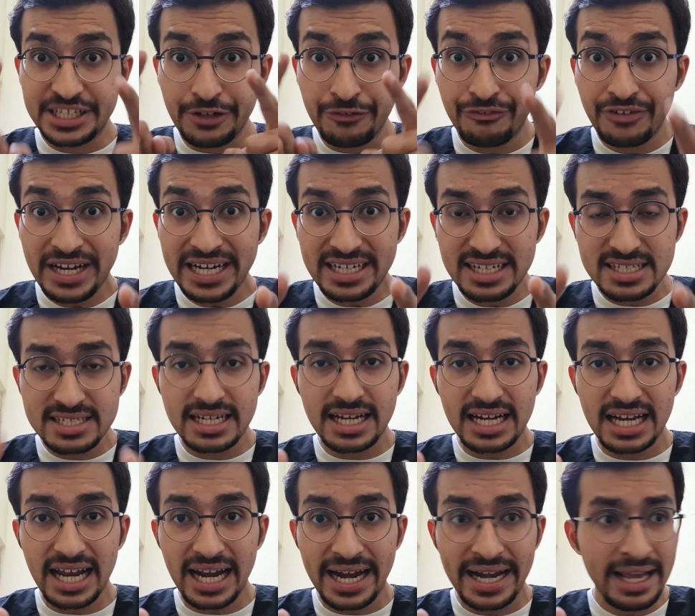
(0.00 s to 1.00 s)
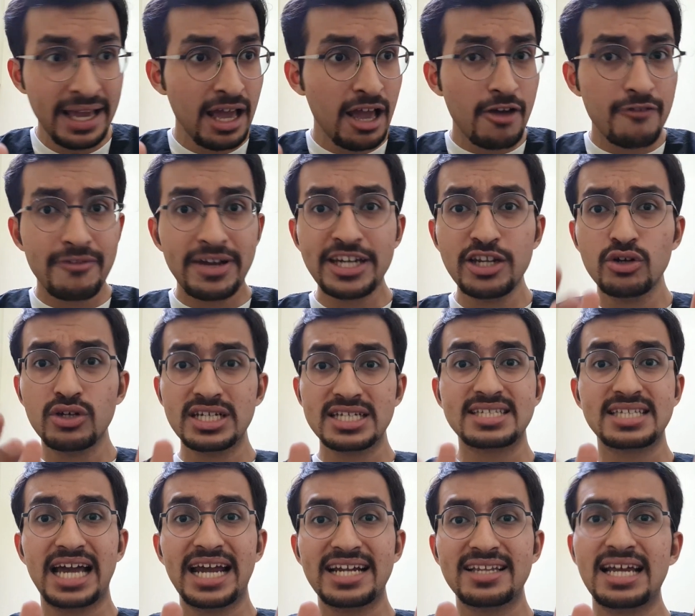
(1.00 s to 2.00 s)
Defeat is declared when you
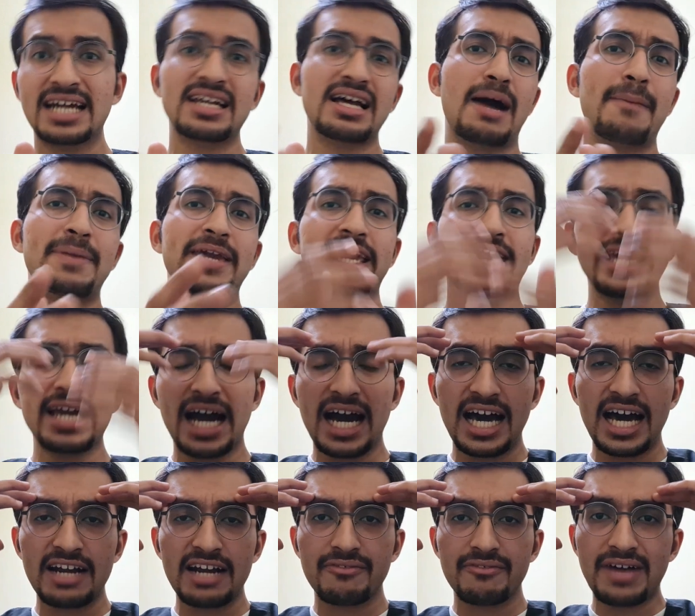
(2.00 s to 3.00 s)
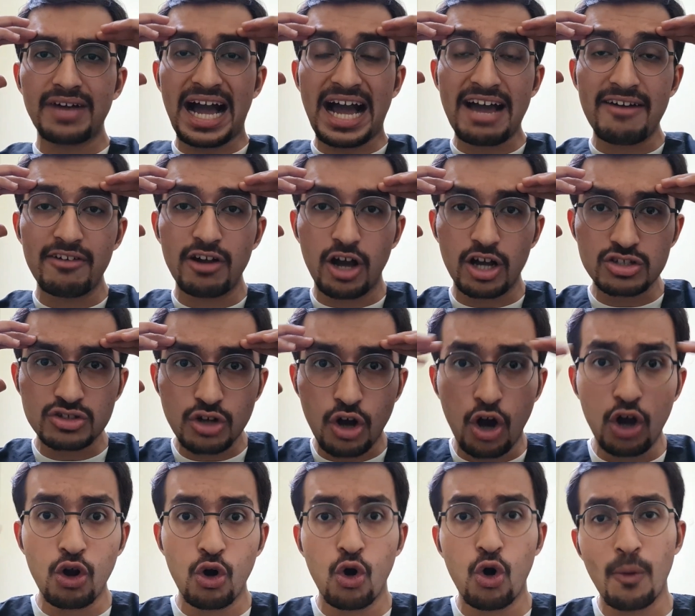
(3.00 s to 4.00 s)
decide that, Abhi, yaar, I have lost
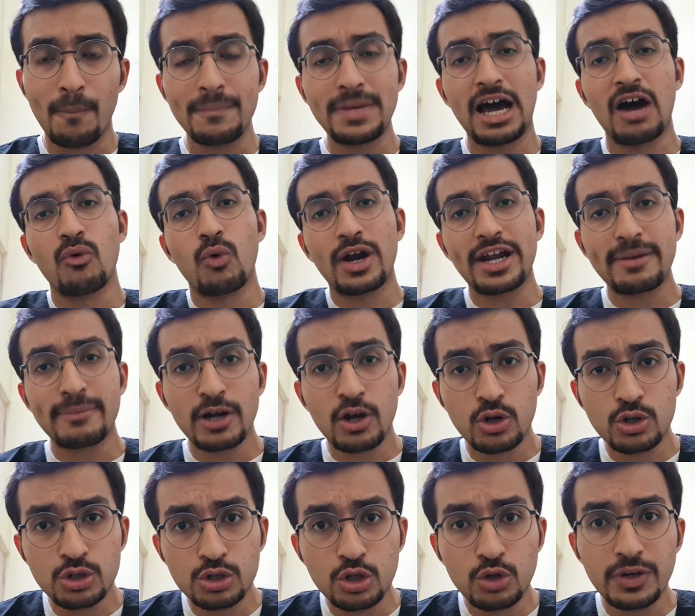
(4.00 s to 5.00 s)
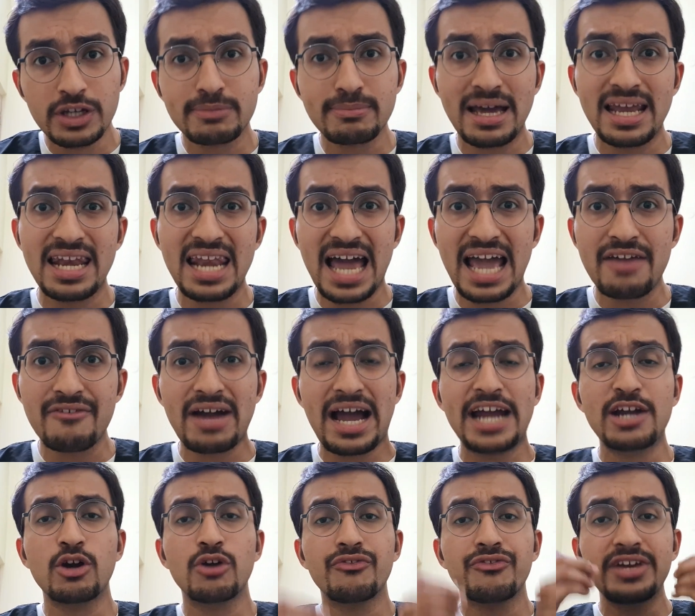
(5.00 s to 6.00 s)
all hope, now what am I going to do with my life?
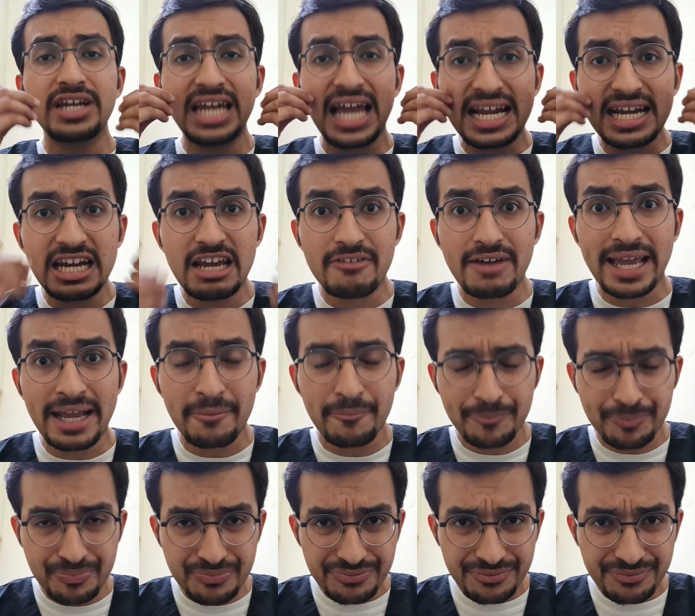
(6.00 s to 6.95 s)
I don't feel like living.